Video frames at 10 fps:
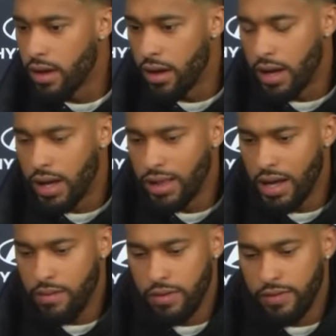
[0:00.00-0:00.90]
I think
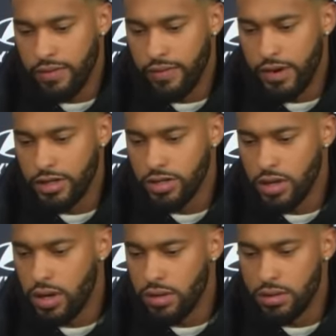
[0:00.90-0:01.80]
I'm a very
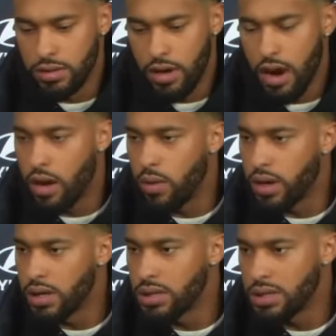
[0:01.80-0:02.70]
strong,
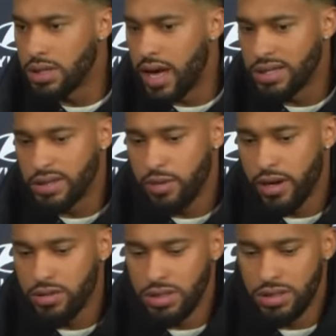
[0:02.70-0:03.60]
hardworking, tenacious player
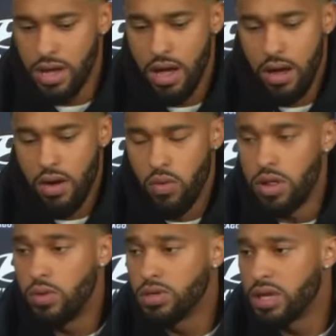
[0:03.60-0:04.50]
who just
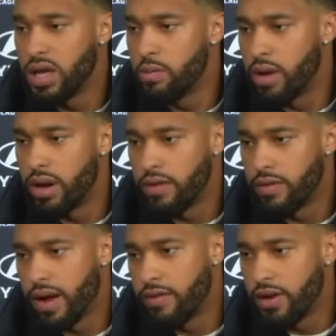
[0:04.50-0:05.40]
really wants to get better
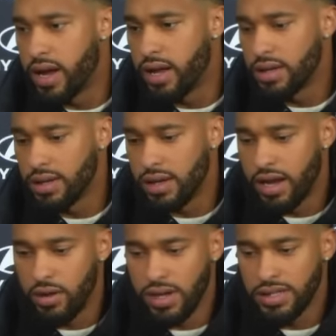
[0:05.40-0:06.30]
every day. And I
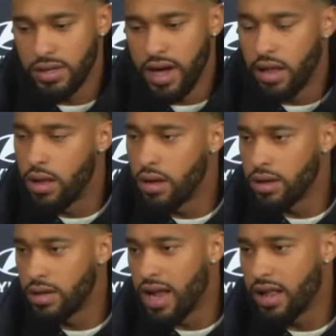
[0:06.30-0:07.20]
know I still got a
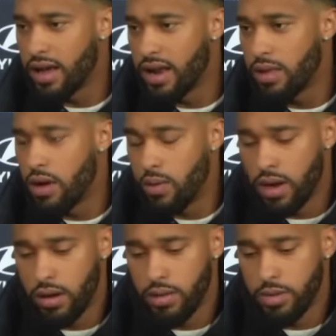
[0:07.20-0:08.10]
long way to
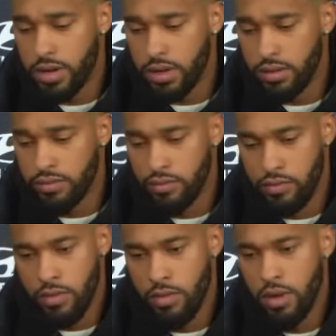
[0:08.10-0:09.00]
go. But,
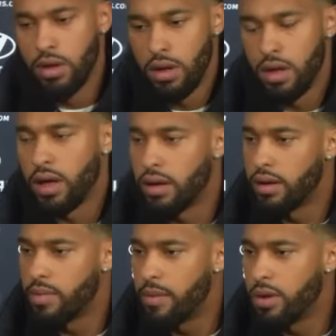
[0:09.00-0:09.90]
yeah,
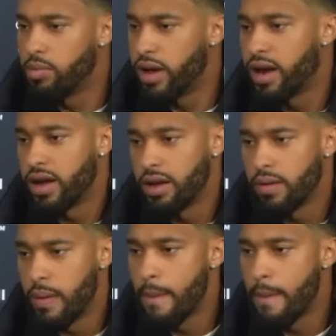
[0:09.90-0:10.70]
I'm happy to play where I am.